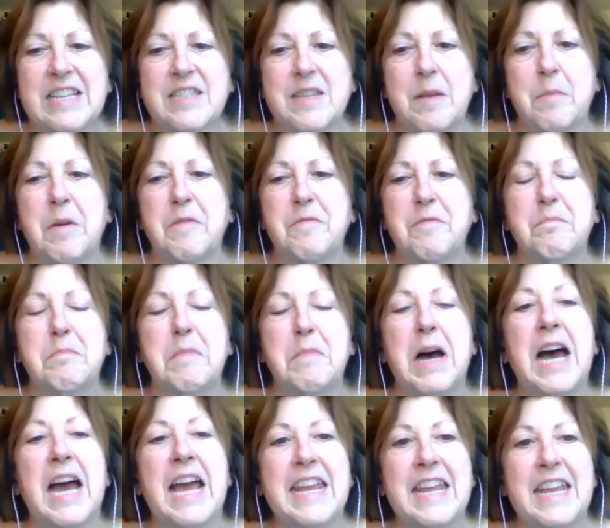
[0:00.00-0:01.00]
some of
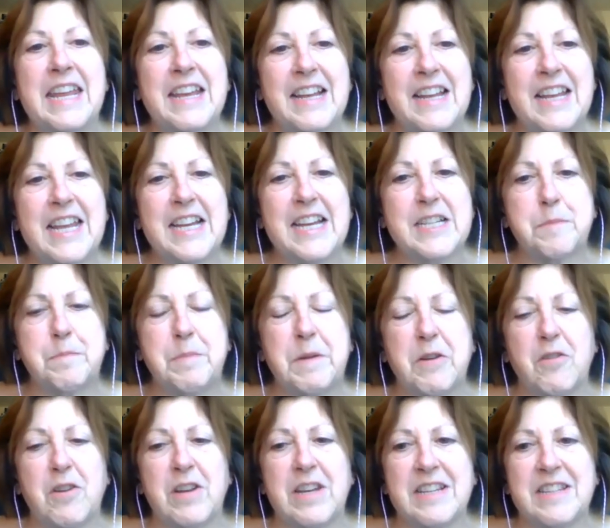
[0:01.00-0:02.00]
my
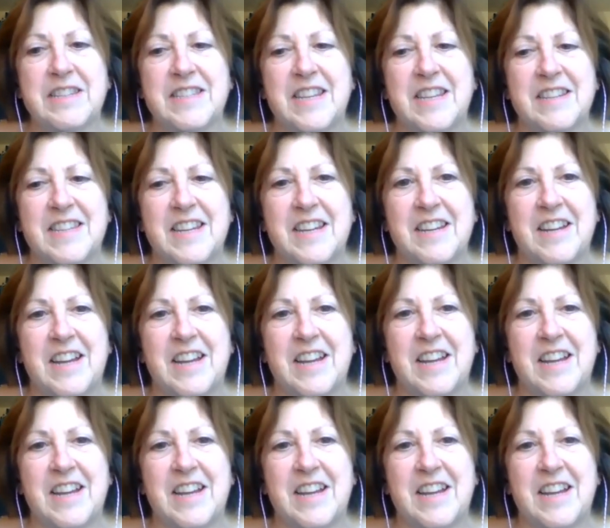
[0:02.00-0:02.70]
experiences. And